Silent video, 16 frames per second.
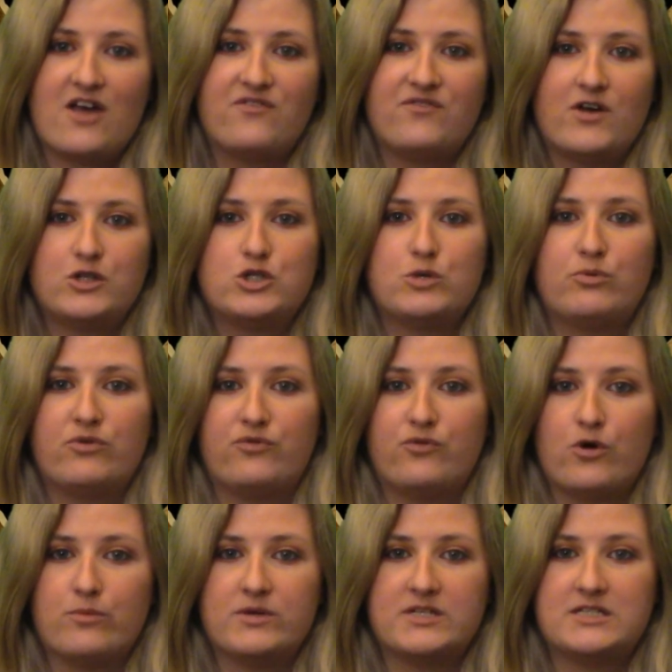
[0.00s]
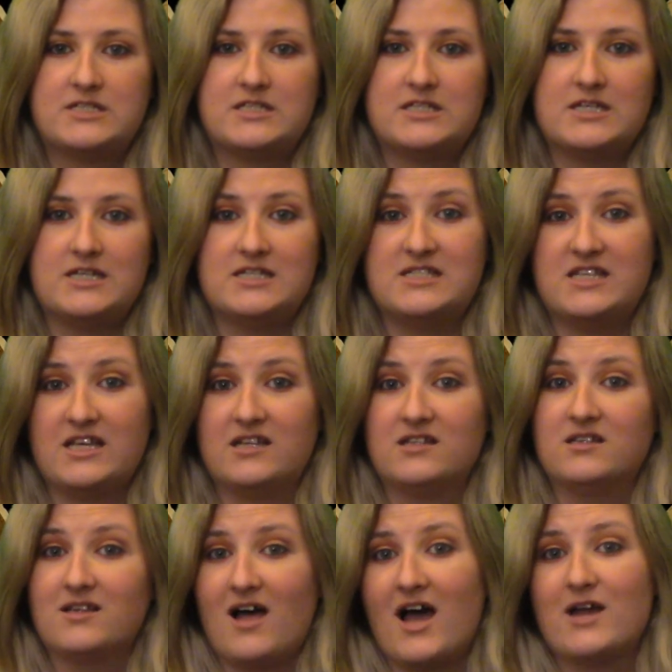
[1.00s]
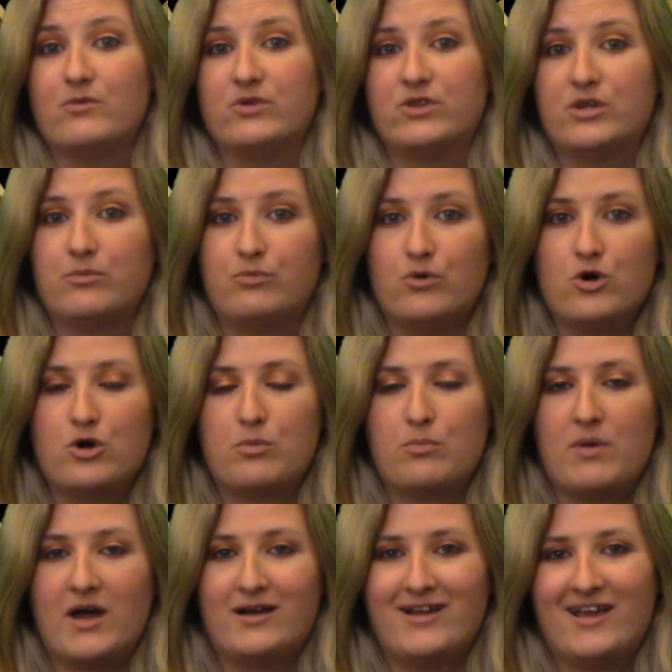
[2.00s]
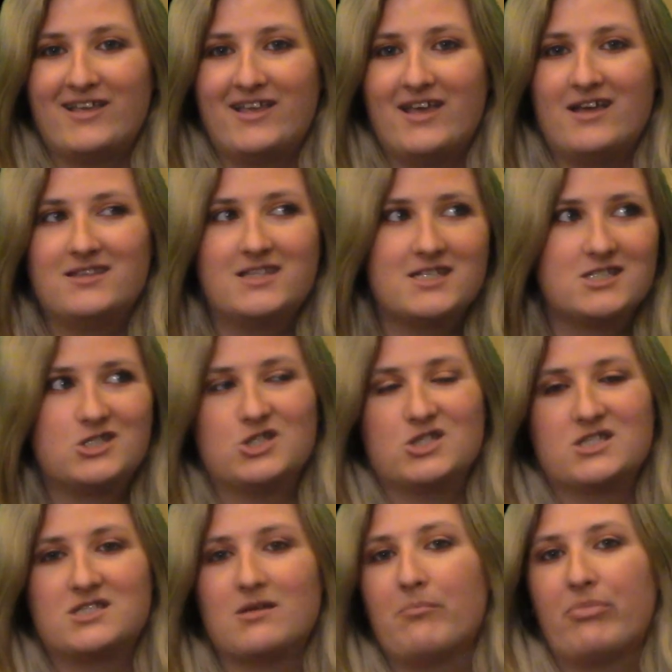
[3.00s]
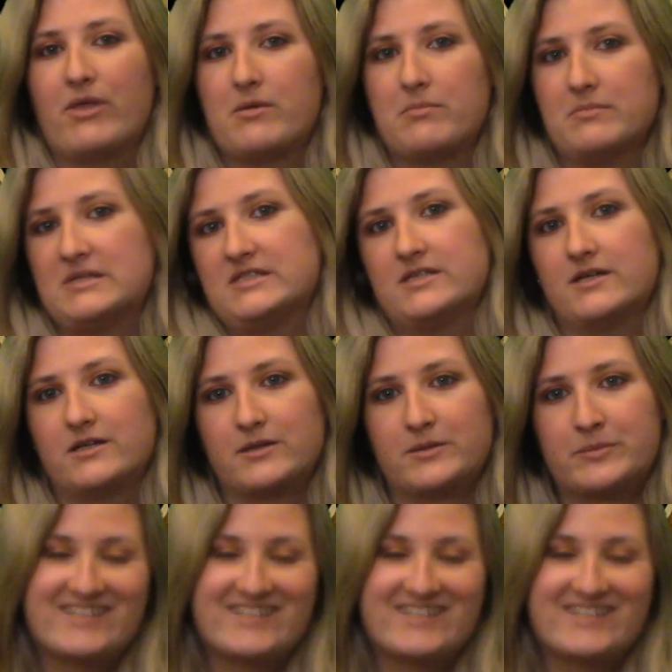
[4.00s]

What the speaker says: I felt her performance is in line with the book, but again, there's just something missing.